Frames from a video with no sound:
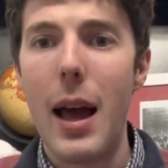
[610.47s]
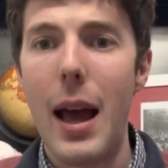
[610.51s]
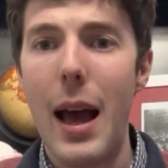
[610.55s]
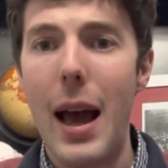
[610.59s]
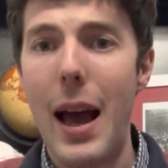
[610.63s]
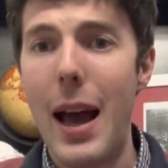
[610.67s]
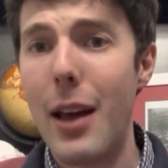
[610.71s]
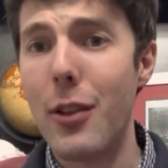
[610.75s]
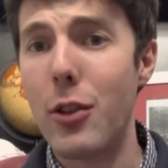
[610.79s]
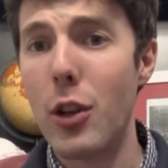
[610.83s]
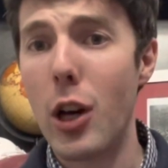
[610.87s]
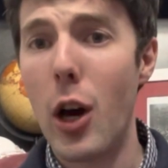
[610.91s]

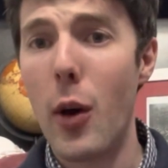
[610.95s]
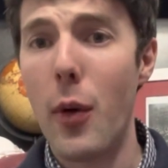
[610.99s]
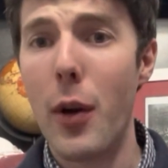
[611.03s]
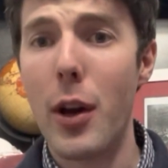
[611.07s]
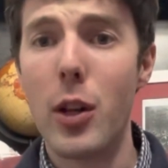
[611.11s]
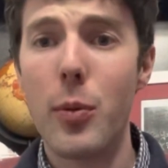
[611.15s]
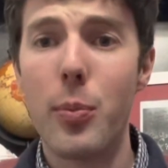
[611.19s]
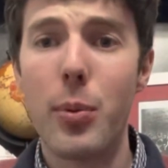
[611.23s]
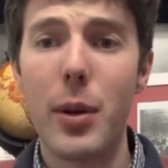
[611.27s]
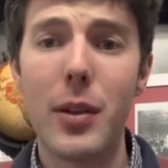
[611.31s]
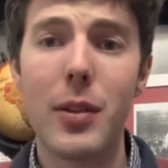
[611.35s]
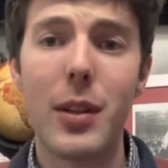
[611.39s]
As
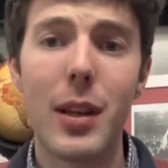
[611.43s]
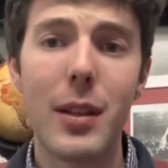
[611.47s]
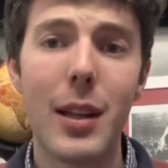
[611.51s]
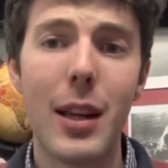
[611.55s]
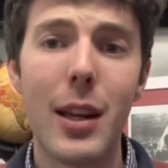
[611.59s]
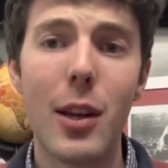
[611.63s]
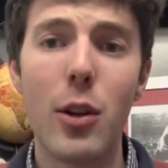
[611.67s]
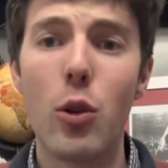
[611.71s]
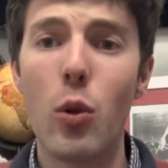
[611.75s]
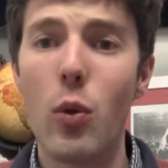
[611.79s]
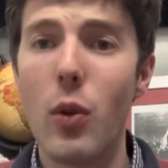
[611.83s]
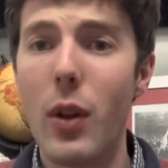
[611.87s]
always, please
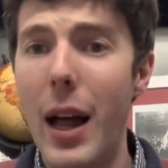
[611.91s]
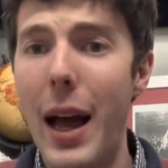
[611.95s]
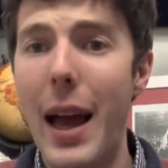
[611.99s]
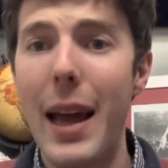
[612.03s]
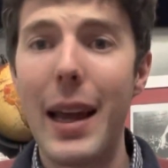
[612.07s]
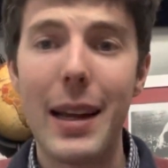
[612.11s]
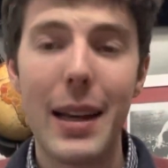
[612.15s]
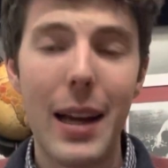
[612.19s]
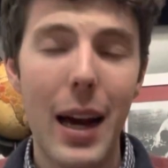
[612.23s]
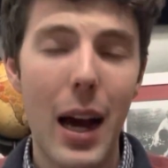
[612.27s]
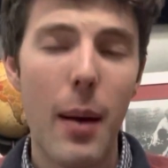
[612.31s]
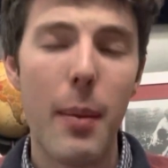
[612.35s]
continue to
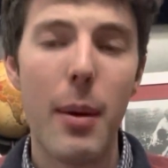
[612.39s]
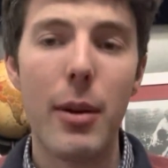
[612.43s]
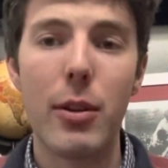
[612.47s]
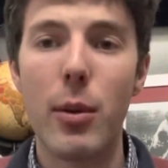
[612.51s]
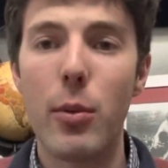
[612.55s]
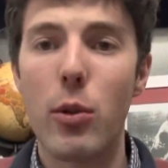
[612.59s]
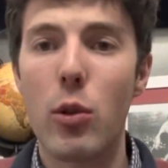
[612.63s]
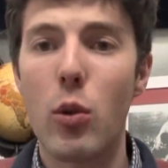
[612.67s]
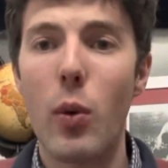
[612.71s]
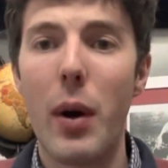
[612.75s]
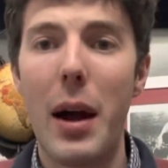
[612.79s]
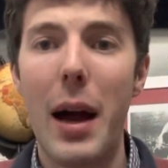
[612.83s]
like, comment,
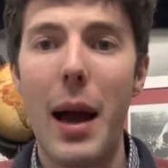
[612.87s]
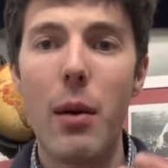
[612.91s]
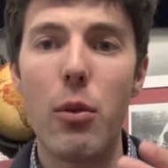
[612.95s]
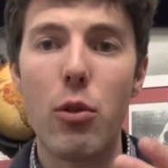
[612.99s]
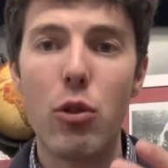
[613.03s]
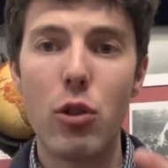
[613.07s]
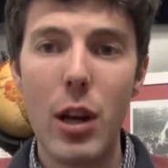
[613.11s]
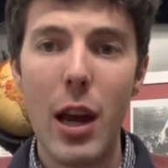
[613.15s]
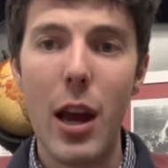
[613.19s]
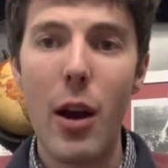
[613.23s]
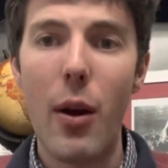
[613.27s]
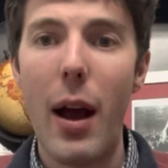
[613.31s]
subscribe,
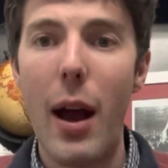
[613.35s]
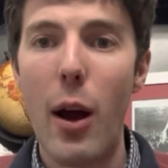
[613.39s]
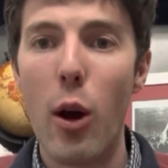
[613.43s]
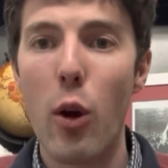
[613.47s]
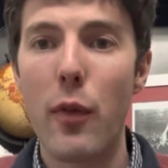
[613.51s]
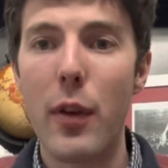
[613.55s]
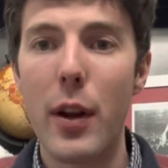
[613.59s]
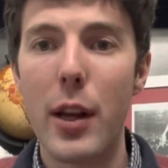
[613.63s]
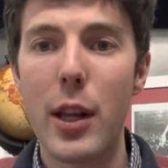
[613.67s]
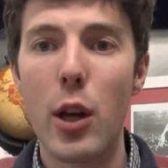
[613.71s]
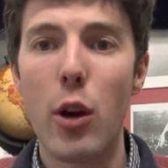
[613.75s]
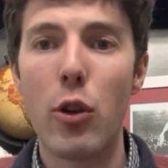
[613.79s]
share our
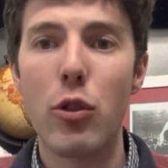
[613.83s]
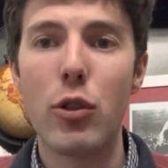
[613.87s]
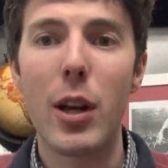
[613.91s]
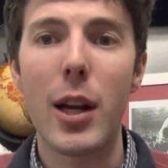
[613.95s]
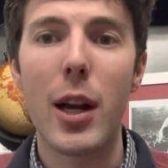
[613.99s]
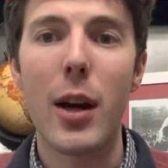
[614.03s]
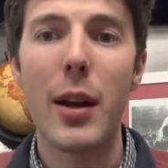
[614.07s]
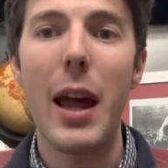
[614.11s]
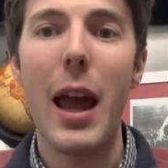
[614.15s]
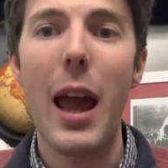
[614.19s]
videos, check out